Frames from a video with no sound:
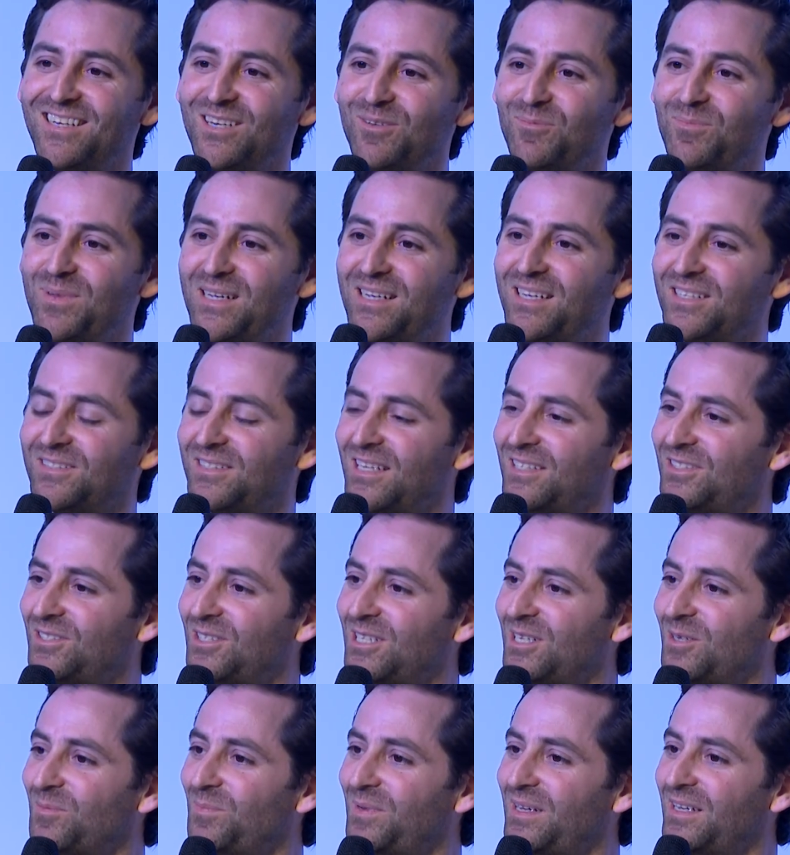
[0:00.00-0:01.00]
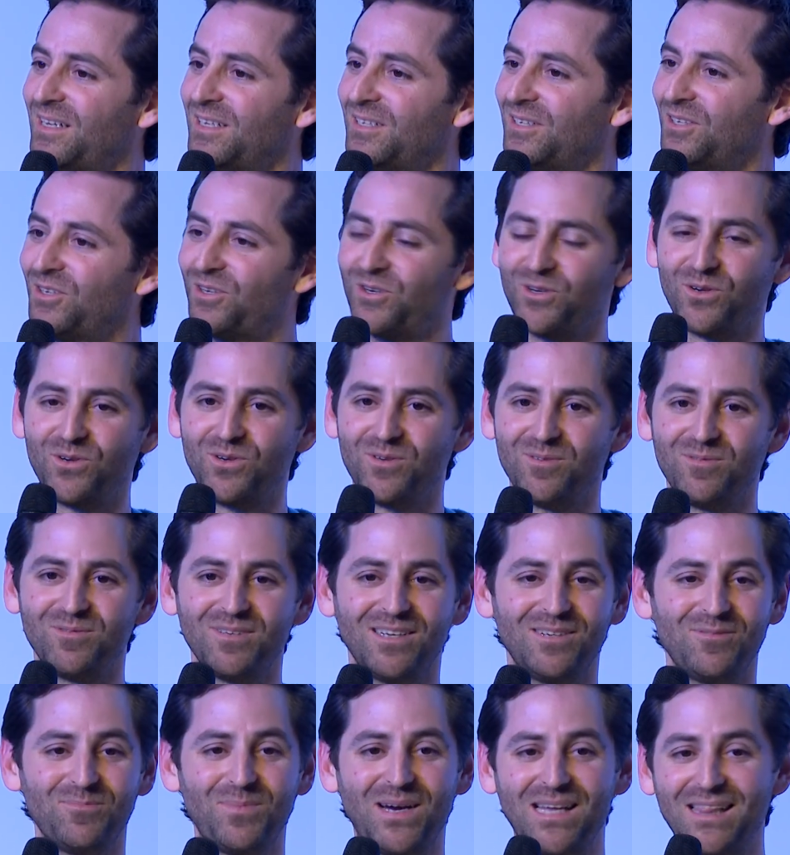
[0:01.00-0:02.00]
Because that's going to be in
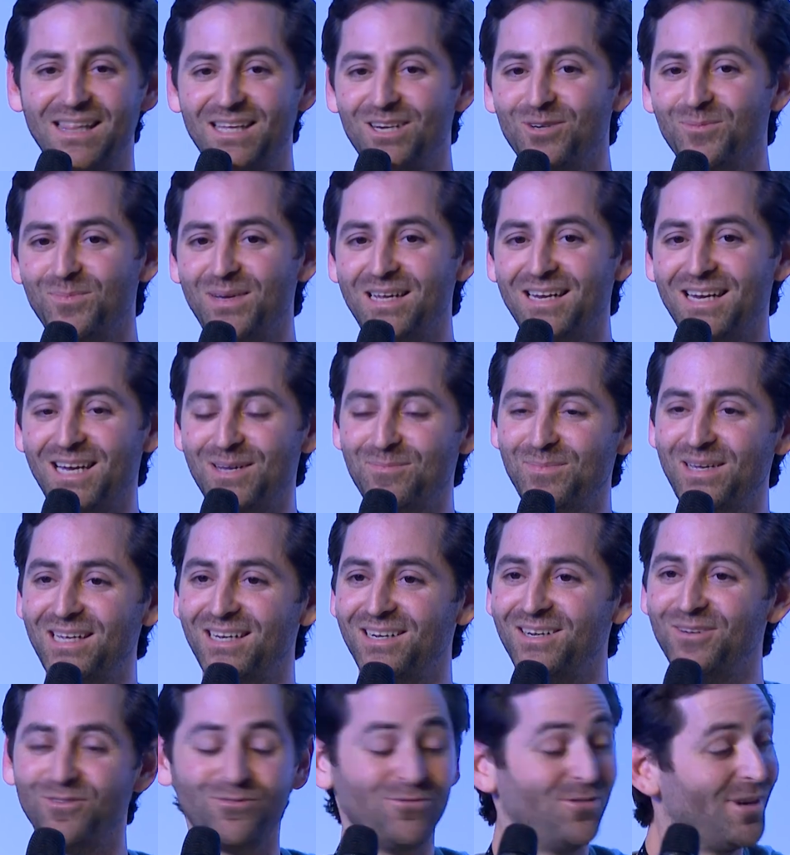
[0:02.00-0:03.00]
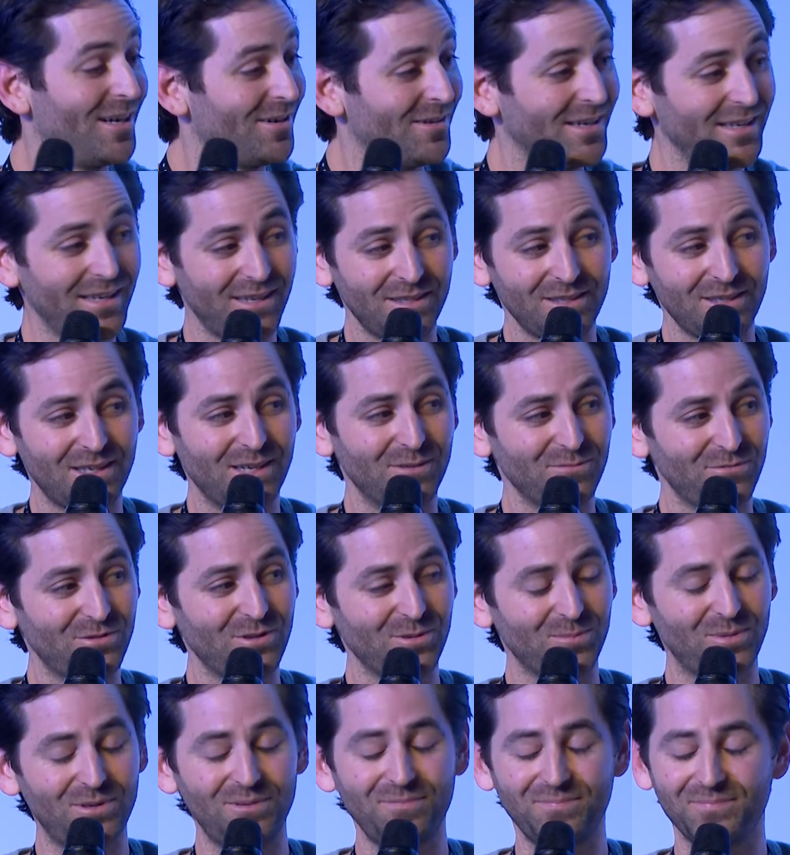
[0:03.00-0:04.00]
and by little bit, I mean very
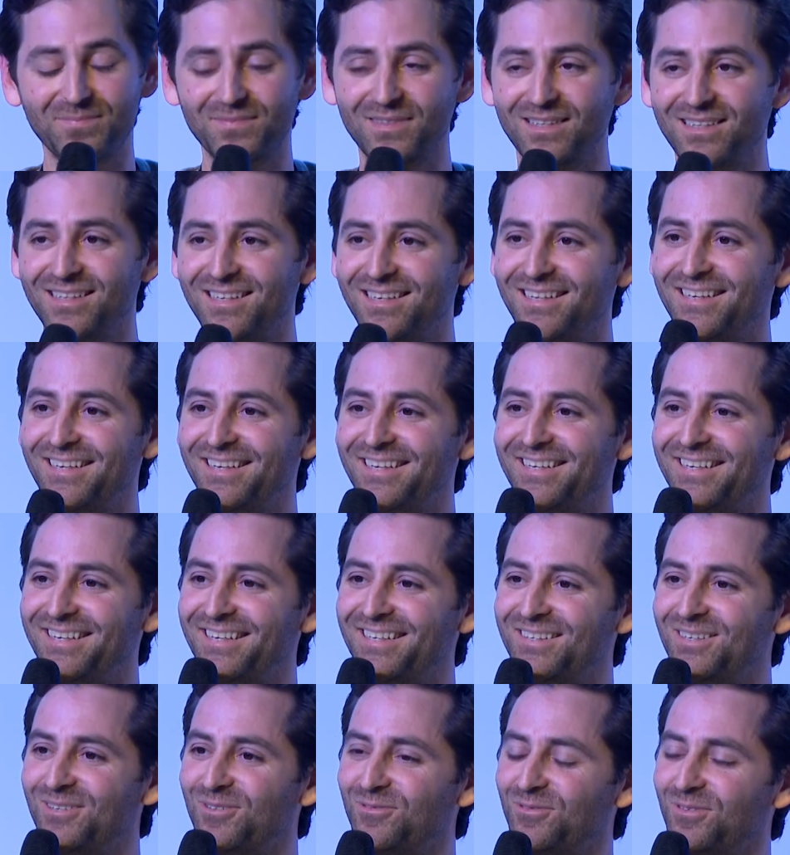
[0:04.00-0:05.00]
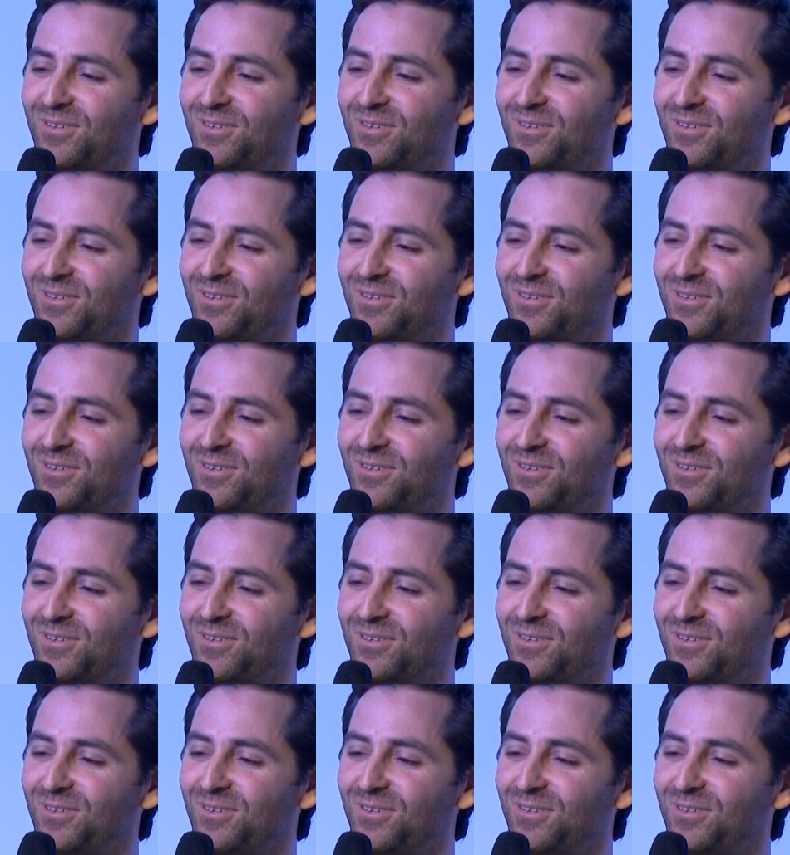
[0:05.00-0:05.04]
uncomfortable for everyone.